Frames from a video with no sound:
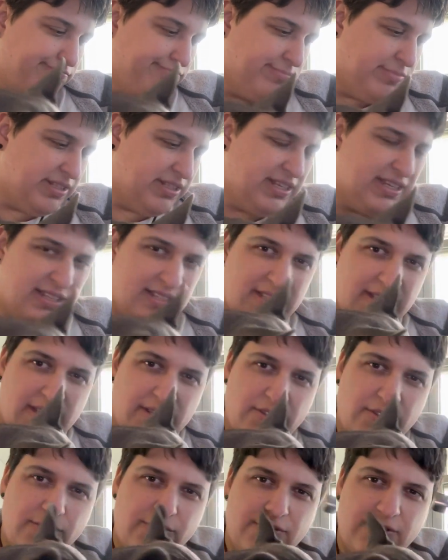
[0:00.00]
I think it's like
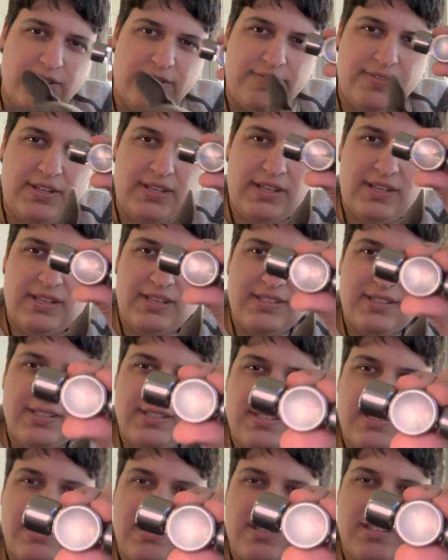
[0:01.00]
250. Is this
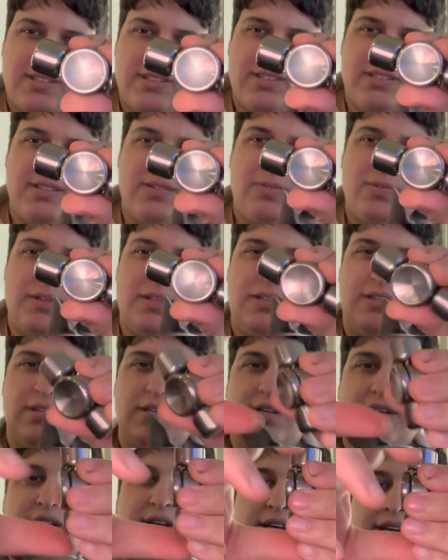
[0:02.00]
the tungsten one?
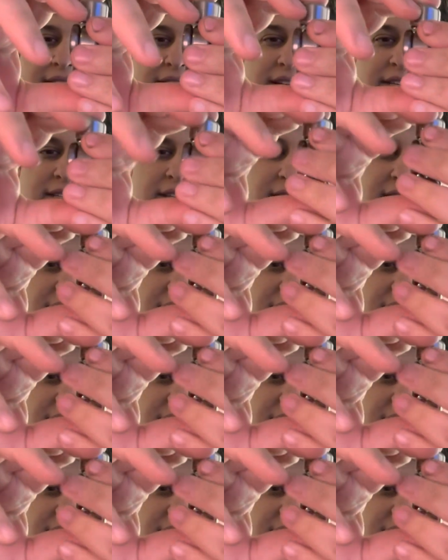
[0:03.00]
He said